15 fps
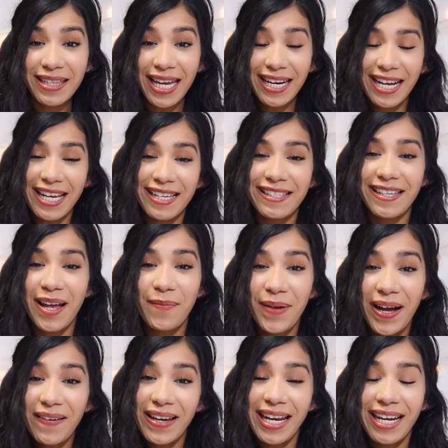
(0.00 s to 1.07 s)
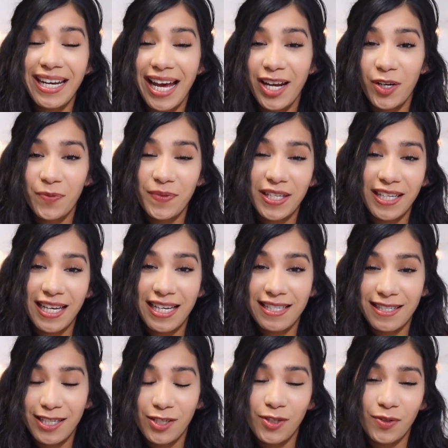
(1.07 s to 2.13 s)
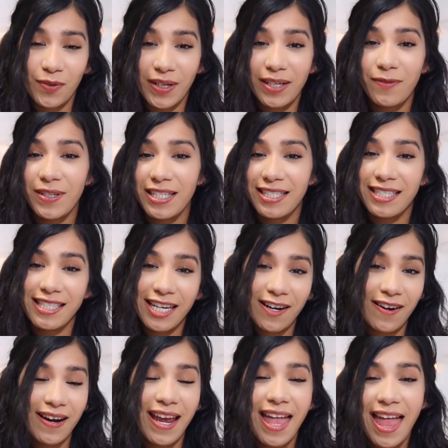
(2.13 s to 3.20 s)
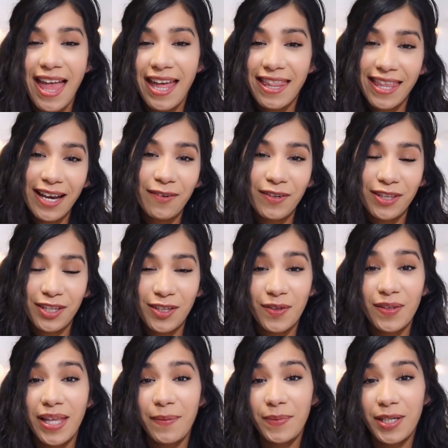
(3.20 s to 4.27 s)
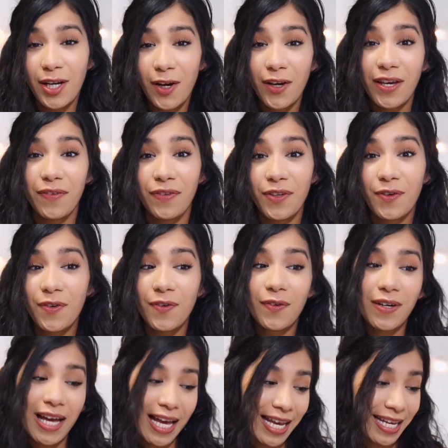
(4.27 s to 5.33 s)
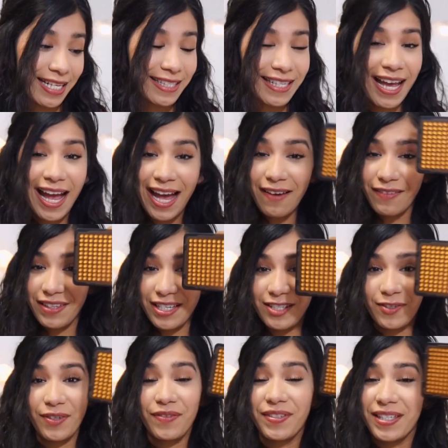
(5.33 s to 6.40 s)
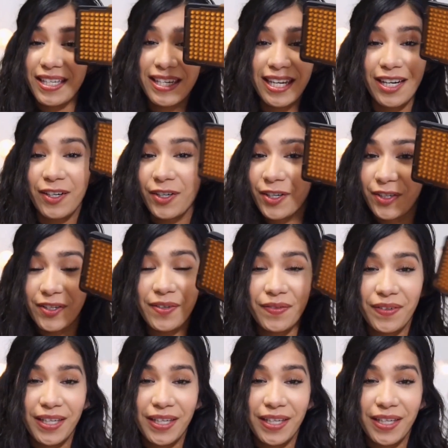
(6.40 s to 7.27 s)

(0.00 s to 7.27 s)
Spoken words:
that is about it. I hope that you guys enjoyed. I wanted to share that with you. Let me know if you guys have this or have seen it or heard of